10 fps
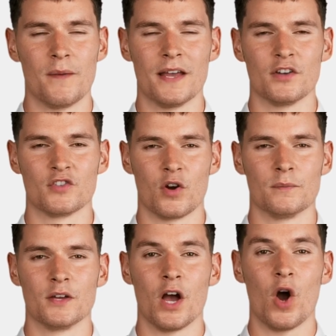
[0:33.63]

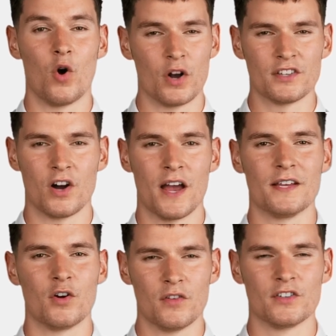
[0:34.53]
manuscript, or a
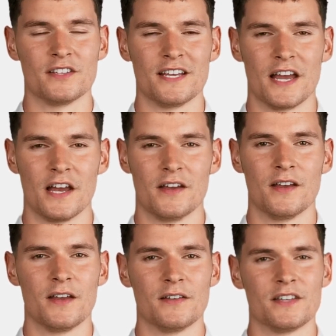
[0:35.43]
signed concert ticket
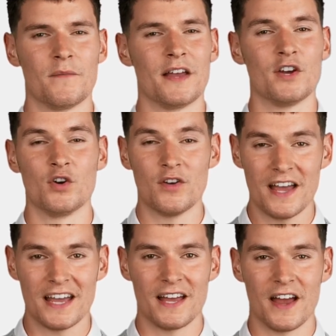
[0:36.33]
something
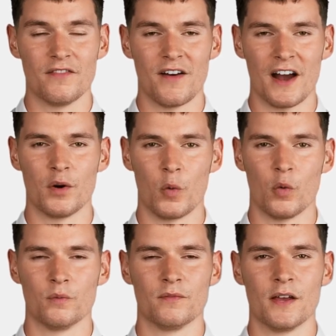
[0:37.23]
unique and valuable.